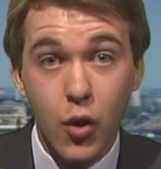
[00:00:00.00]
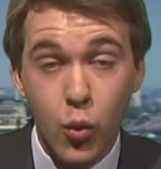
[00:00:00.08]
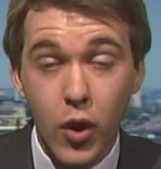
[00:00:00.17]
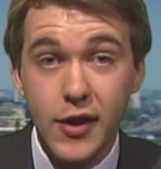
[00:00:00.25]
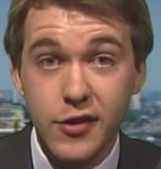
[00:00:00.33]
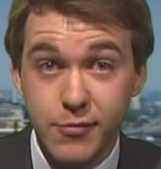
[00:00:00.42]

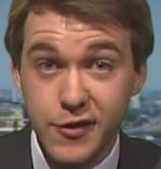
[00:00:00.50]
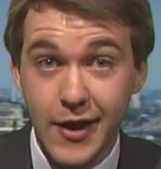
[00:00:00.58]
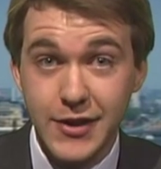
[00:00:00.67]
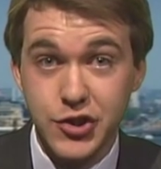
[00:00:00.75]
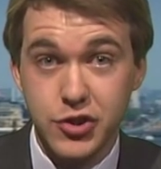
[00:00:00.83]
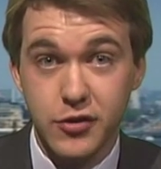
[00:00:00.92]
quite
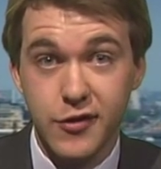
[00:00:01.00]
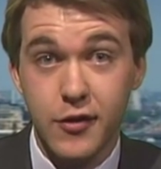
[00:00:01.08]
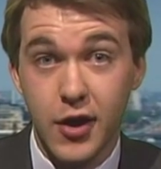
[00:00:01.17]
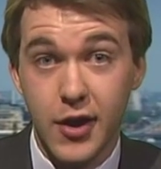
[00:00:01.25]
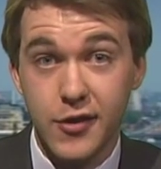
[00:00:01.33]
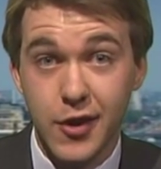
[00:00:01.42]
substantial
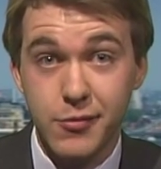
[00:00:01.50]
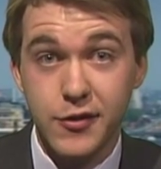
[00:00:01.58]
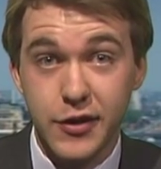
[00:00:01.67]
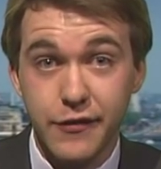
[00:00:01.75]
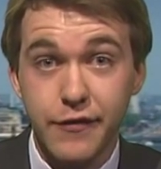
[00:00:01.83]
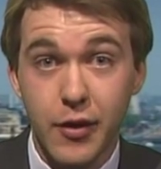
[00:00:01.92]

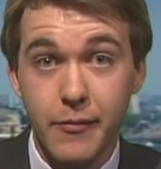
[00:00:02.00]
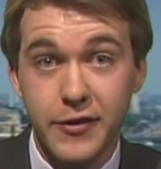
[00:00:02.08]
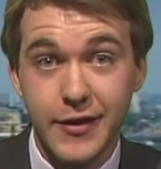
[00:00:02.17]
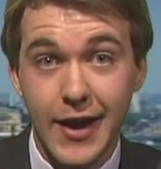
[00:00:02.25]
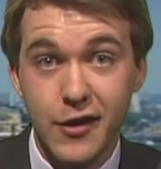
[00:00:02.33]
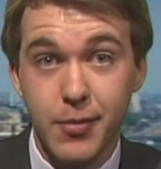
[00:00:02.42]
subsidy from the
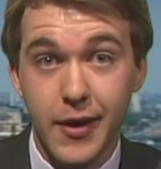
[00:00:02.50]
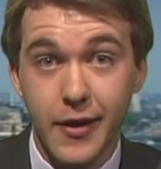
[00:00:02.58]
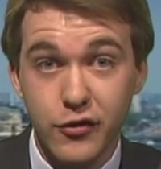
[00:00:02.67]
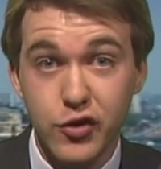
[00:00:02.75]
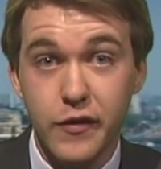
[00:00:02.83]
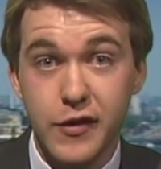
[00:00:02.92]

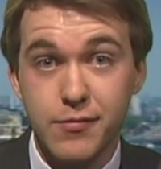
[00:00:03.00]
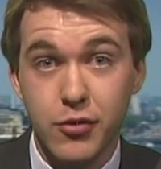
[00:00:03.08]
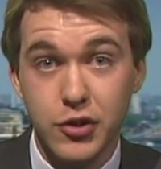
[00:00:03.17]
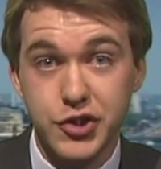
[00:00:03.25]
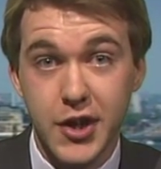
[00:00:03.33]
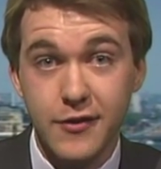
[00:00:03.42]
taxpayer to this
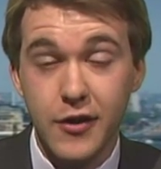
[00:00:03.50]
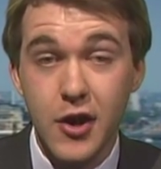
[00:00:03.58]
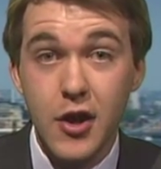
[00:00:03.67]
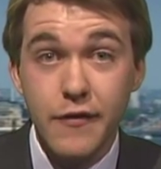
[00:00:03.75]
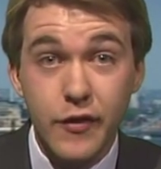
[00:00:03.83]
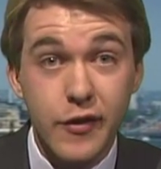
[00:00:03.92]
project
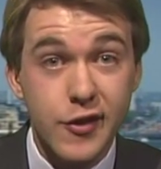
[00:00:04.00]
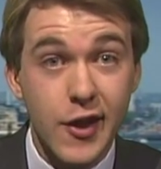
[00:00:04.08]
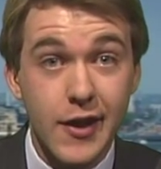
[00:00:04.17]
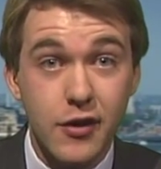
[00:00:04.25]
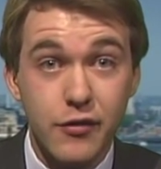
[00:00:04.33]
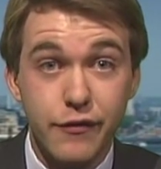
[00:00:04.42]
for the
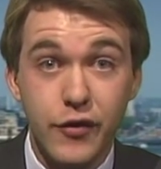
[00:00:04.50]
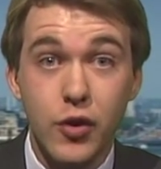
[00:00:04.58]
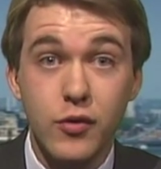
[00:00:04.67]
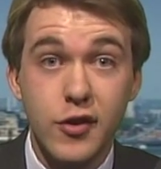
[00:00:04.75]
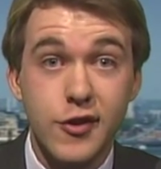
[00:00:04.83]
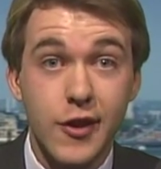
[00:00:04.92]
sake of
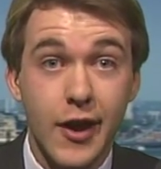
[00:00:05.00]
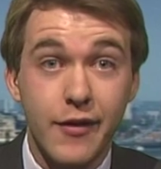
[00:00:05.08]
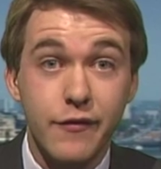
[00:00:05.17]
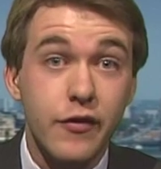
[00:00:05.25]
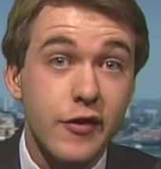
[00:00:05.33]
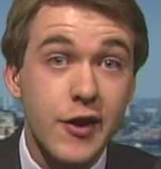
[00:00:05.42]
votes
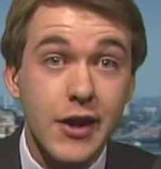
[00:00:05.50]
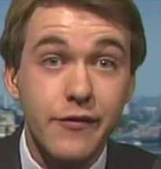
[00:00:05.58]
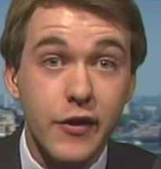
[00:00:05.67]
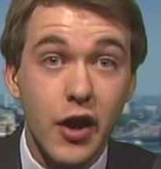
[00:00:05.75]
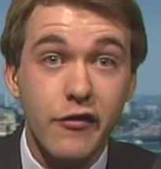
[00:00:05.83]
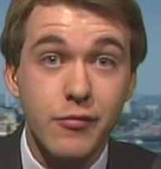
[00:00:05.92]
and for the sake
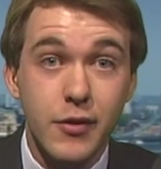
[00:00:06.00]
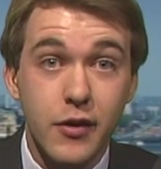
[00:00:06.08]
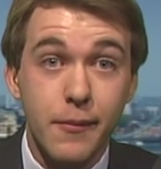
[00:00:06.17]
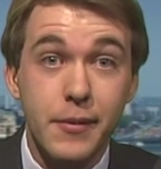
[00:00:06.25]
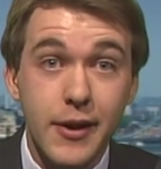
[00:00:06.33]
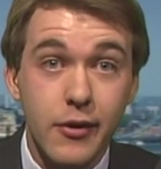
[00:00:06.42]
of the government
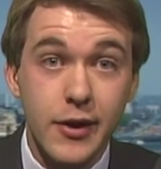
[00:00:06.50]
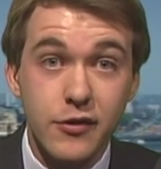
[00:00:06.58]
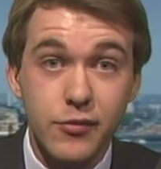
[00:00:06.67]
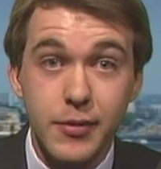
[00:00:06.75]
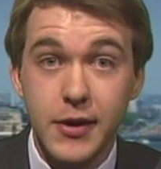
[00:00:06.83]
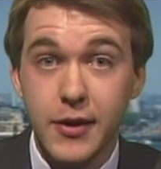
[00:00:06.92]
appearing
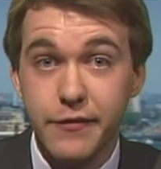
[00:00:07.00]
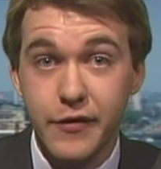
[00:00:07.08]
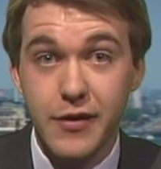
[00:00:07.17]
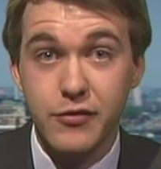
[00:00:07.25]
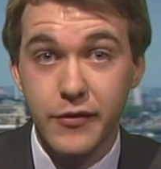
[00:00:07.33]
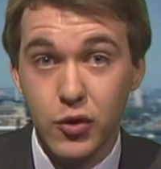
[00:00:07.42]
to be
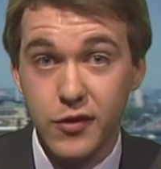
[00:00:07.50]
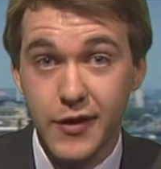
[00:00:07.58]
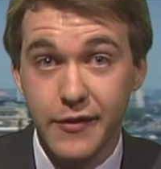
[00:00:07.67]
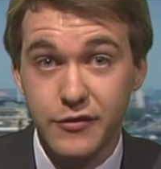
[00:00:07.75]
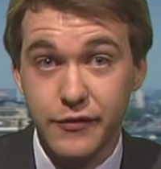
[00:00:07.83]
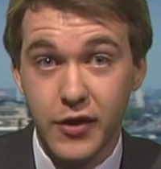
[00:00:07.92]
favouring the
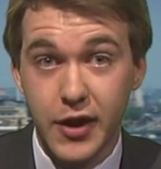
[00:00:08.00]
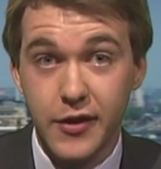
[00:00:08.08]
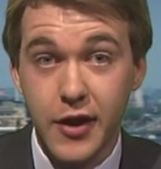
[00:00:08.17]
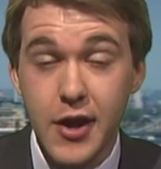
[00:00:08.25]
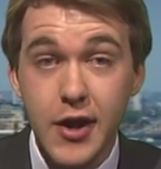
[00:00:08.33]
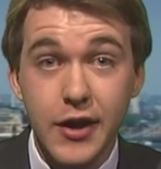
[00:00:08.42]
north-south
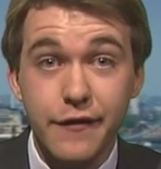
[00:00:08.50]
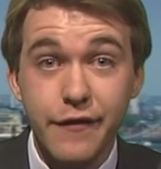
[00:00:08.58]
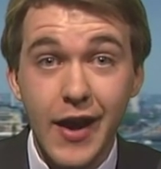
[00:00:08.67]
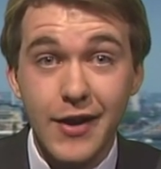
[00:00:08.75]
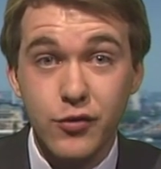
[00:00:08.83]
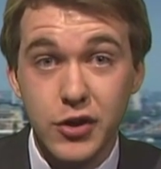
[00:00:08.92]
divide. In
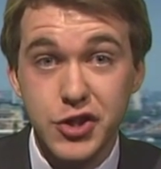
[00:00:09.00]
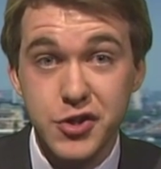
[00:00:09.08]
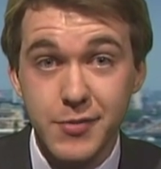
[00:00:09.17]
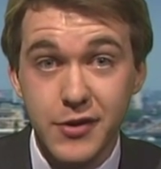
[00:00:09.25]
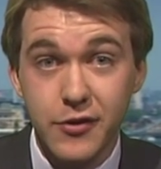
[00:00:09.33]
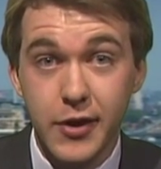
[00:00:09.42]
fact, what it
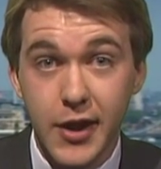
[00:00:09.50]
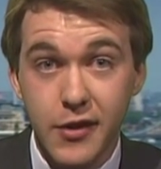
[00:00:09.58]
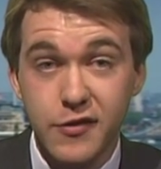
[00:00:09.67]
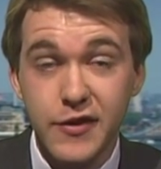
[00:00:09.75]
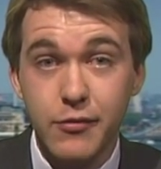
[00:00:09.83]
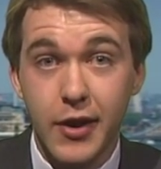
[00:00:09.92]
should be doing
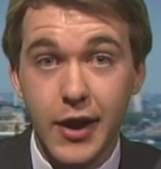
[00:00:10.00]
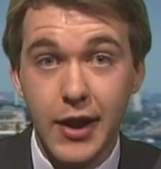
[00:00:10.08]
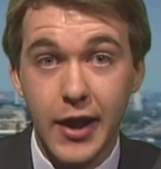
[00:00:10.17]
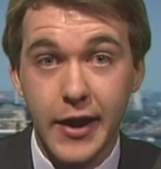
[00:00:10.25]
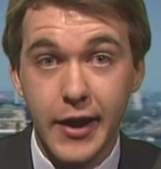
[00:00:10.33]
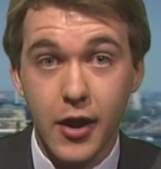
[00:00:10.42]
is
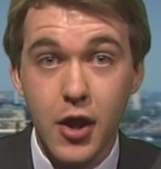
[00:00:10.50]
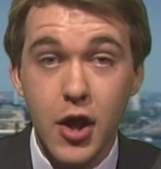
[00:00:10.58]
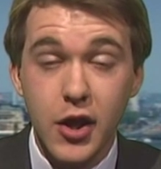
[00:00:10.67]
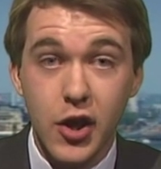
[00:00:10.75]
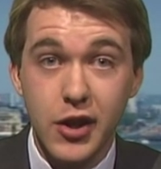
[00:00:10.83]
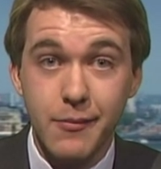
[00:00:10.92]
deregulating,
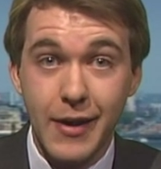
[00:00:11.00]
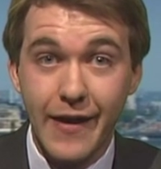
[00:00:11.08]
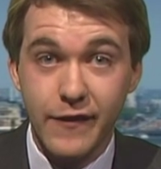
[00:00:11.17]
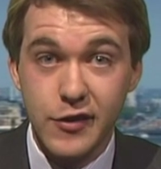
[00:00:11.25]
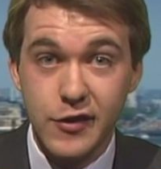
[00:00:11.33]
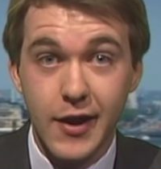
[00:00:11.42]
cutting
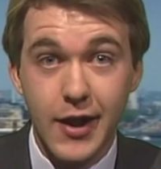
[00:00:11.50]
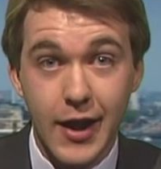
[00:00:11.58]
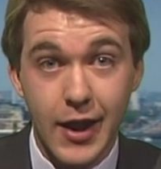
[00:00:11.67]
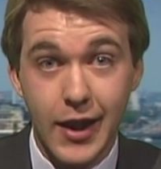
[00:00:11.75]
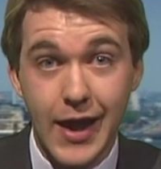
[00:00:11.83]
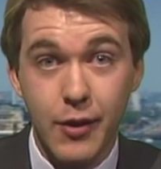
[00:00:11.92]
back the state
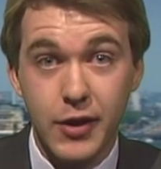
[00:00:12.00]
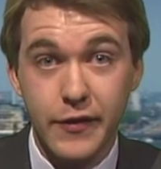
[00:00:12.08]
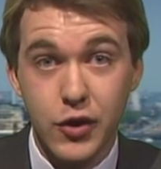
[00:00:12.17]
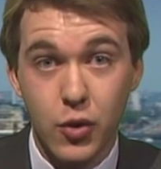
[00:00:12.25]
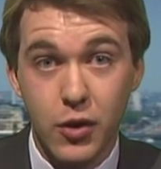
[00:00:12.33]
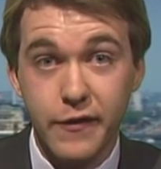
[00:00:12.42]
and allowing
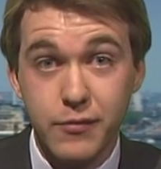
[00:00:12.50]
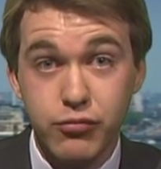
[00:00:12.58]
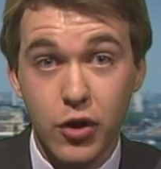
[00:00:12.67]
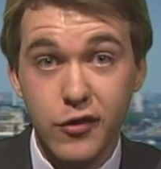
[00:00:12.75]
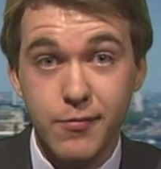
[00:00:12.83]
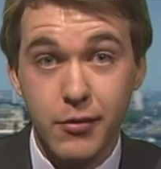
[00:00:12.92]
the north to
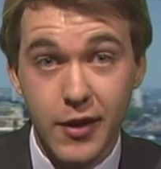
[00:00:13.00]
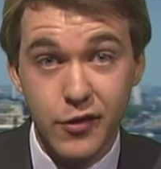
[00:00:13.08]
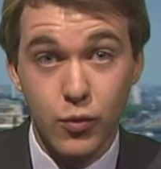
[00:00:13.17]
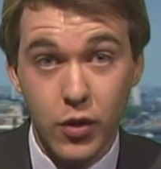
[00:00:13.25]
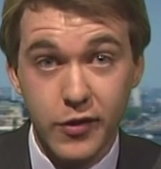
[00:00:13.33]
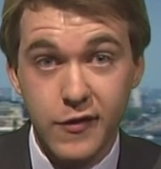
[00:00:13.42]
prosper as
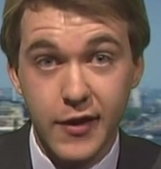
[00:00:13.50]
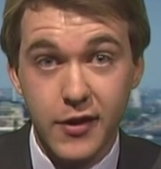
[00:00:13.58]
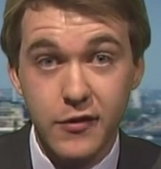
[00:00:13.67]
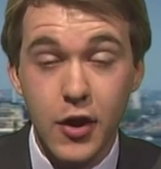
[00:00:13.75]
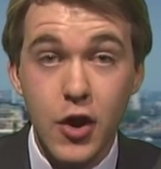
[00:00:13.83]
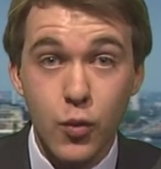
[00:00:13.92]
it once
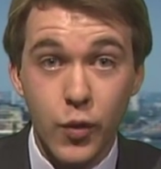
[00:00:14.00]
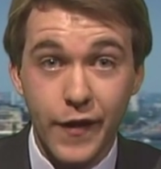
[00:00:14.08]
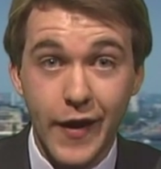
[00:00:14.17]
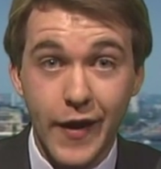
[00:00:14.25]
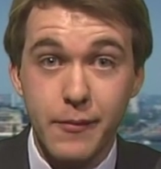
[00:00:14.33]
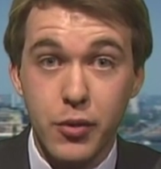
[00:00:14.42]
did
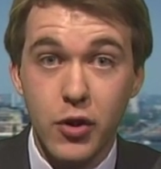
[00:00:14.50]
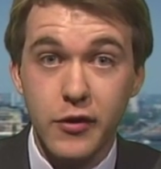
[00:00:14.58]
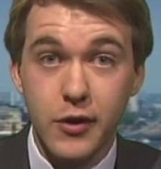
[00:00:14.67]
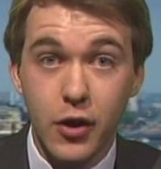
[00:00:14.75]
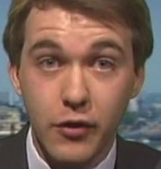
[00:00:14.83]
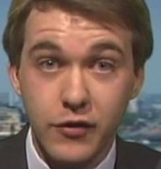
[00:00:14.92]
without the
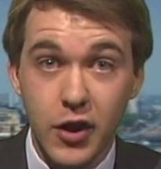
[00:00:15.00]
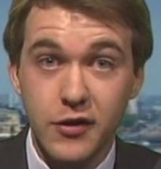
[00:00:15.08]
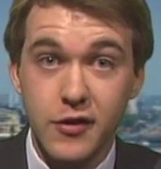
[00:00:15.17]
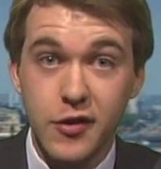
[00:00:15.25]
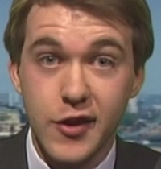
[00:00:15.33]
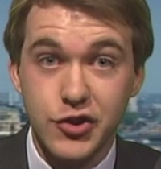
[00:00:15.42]
burden of
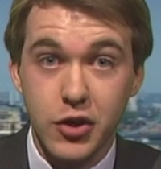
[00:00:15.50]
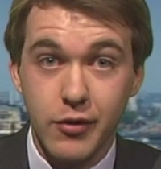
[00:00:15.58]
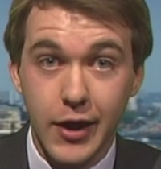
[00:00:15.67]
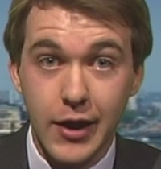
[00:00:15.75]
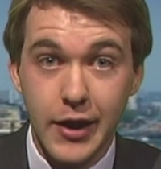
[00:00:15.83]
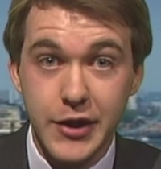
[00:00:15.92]
London-centric
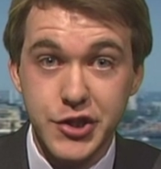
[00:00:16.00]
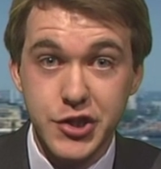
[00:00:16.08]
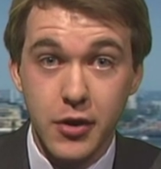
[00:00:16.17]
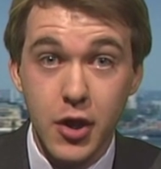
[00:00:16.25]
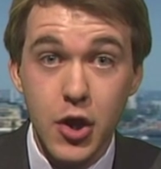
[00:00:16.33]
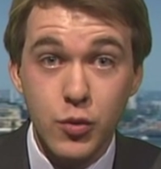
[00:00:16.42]

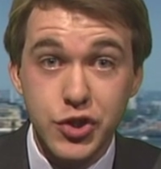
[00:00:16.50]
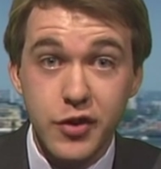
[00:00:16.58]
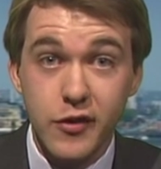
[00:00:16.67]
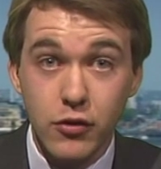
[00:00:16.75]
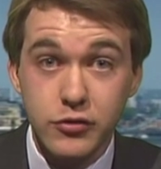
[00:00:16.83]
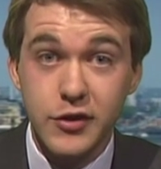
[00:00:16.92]
regulation, which
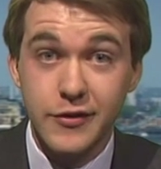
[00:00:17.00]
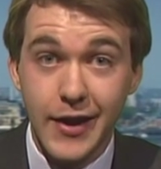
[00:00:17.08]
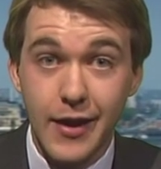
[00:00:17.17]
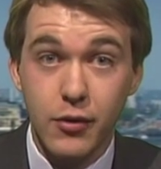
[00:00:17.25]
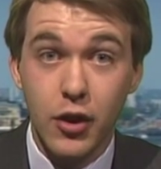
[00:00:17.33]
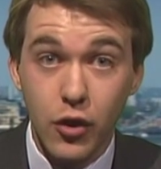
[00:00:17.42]
is holding
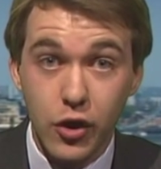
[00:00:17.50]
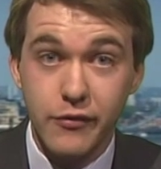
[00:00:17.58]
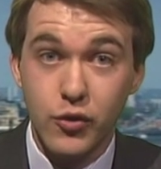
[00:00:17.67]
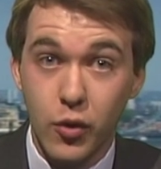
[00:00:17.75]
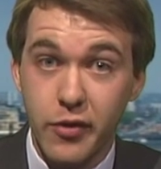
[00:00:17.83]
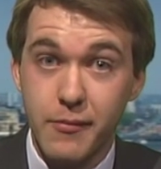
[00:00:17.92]
down a lot
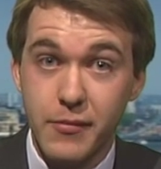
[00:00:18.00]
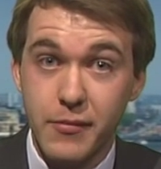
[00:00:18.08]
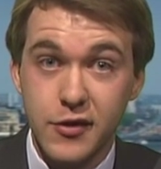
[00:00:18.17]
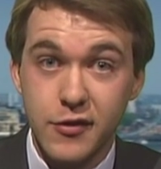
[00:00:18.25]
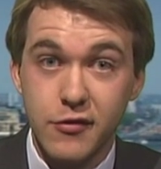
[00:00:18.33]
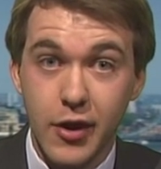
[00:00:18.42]
of northern
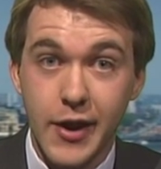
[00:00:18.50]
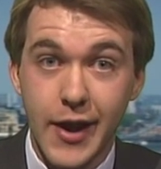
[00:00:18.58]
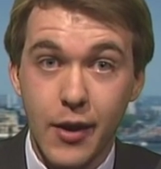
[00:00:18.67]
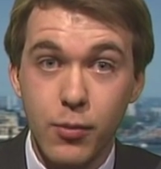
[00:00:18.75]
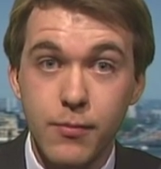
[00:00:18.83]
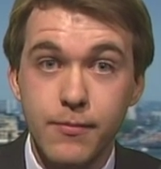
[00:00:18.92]
businesses right now.